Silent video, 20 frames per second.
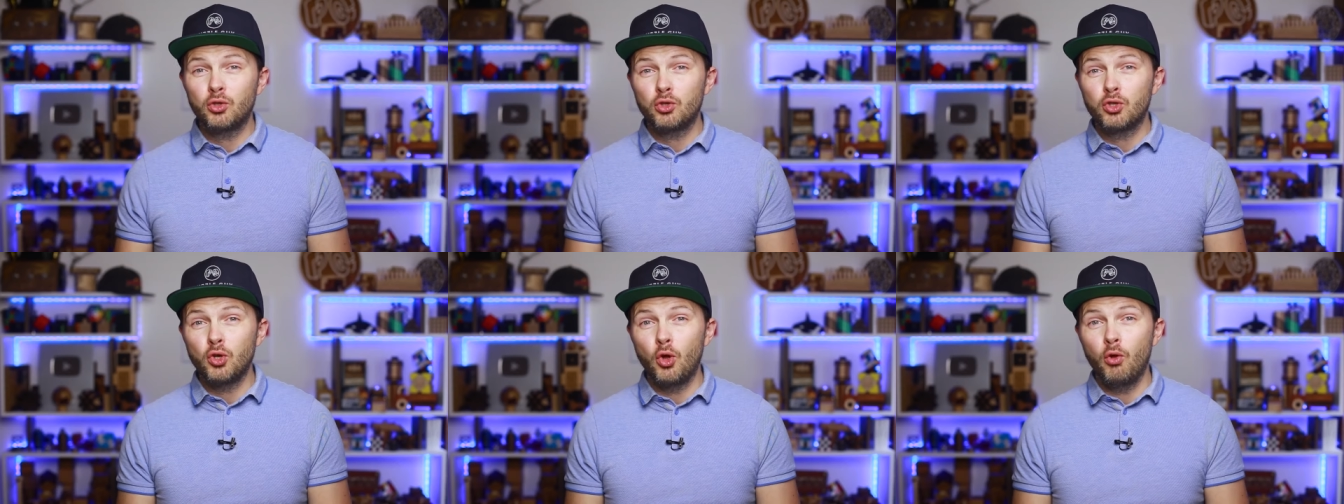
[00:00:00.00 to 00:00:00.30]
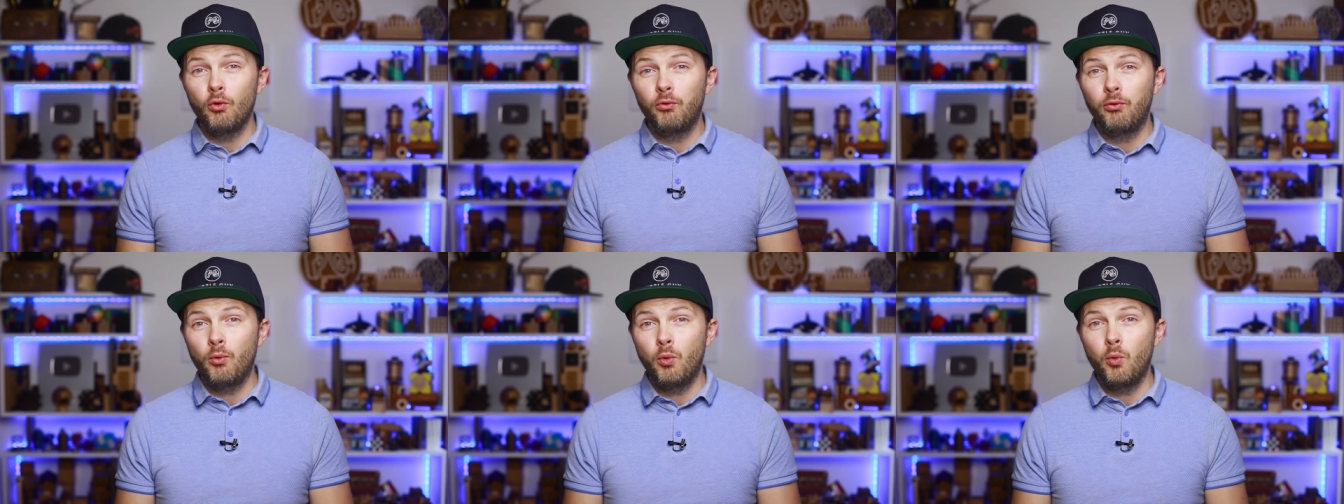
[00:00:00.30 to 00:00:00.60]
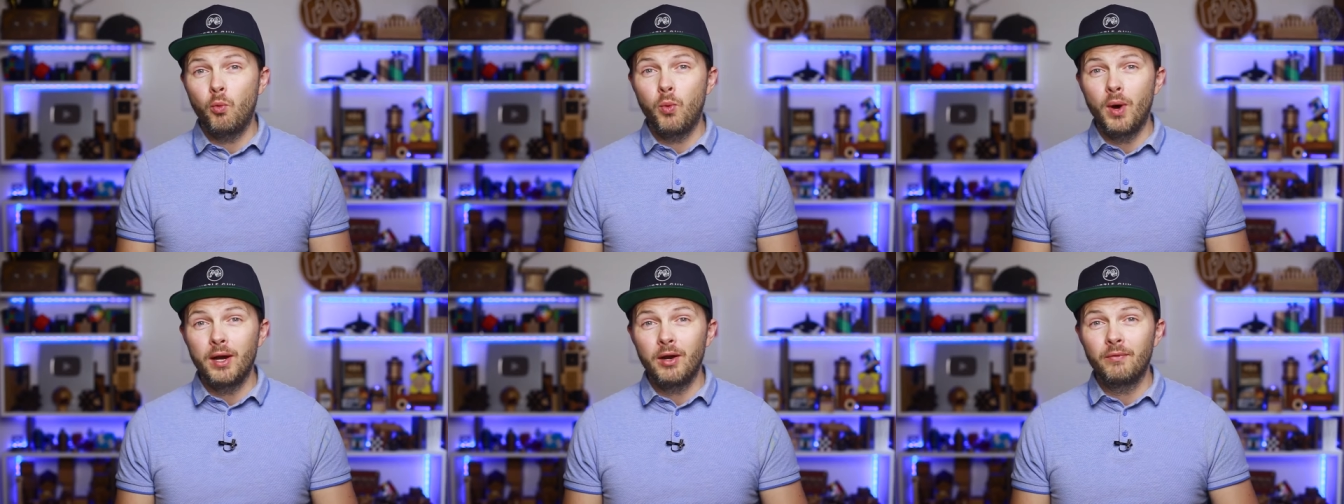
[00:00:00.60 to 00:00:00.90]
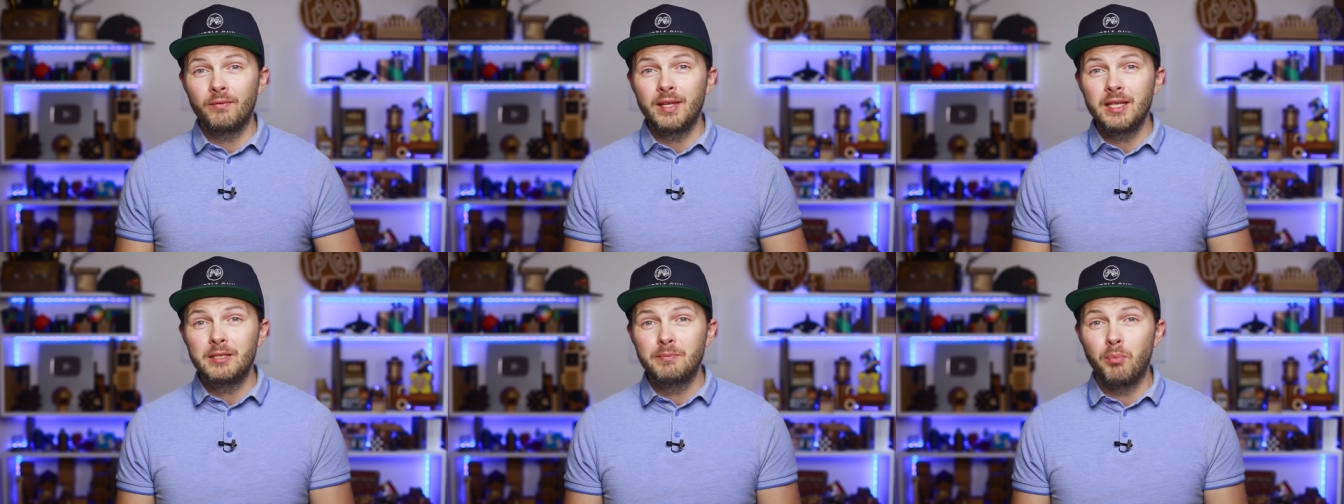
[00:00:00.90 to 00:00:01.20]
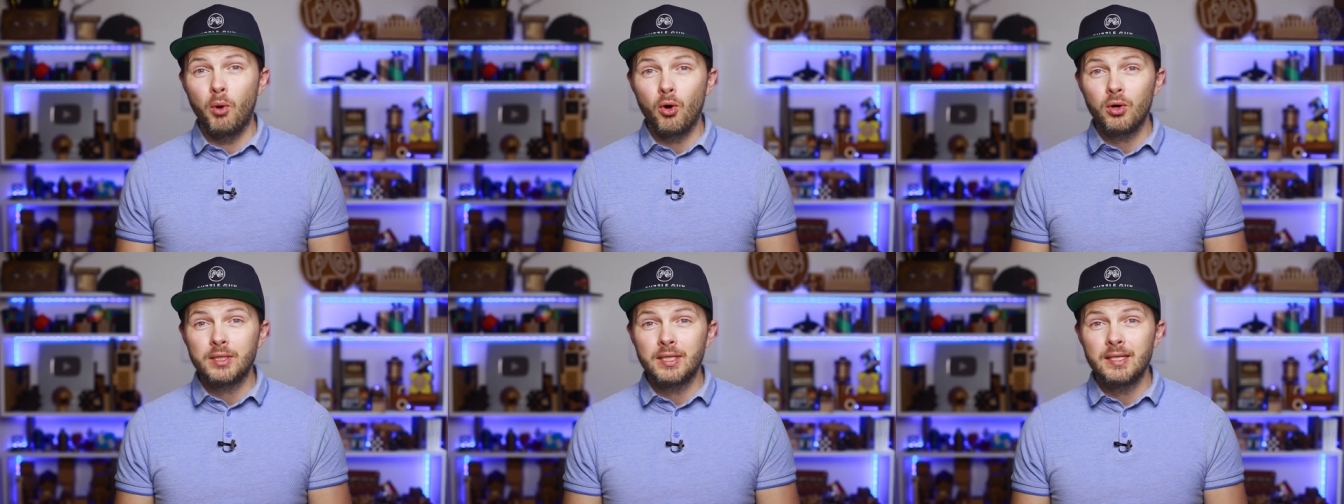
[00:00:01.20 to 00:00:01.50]
to solve one of these
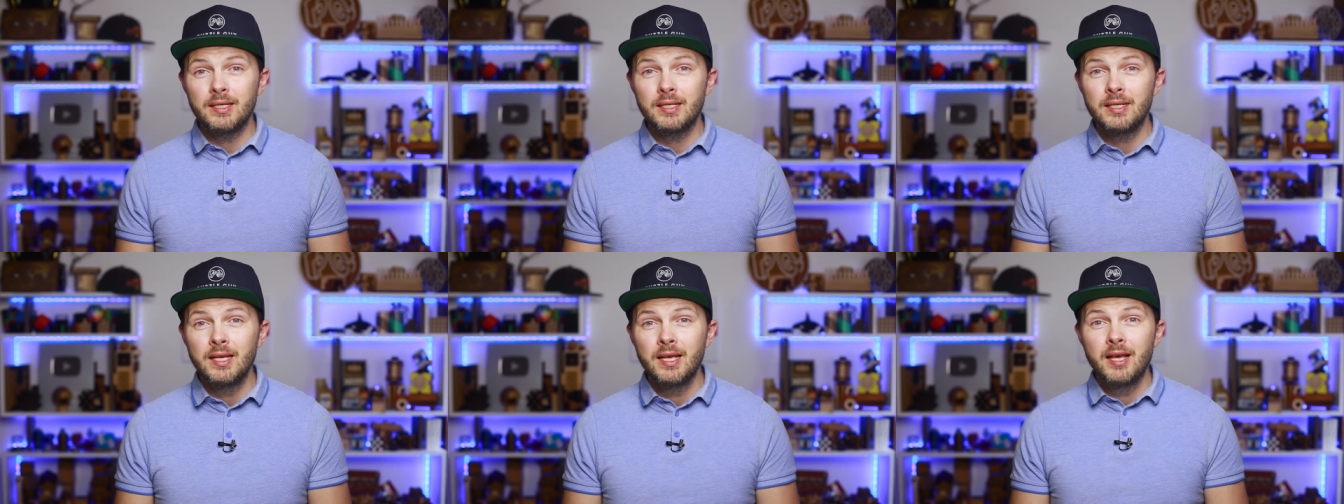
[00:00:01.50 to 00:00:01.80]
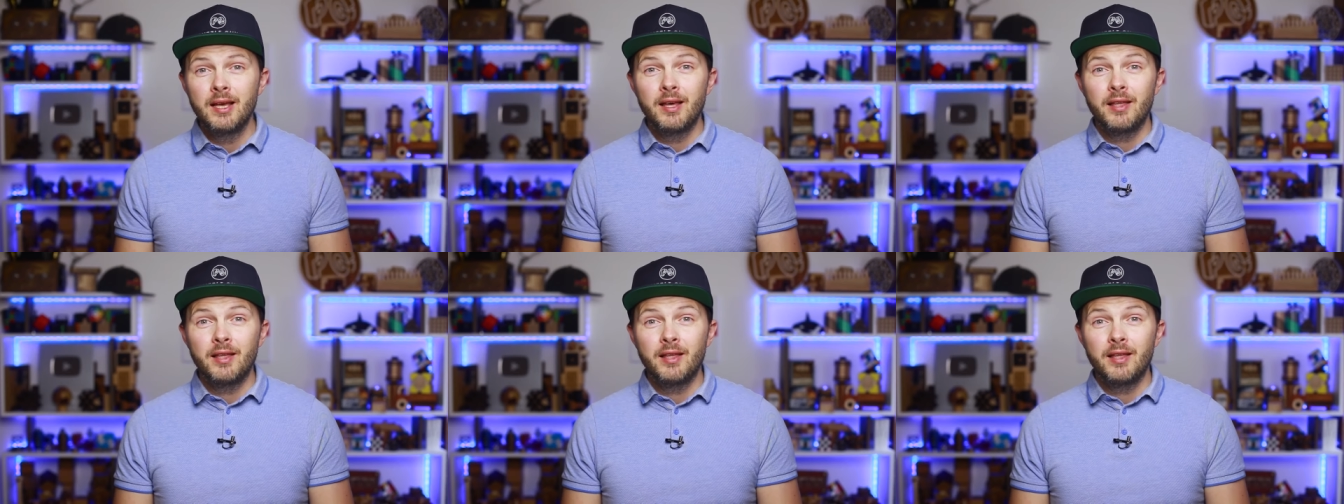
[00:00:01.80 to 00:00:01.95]
boxes.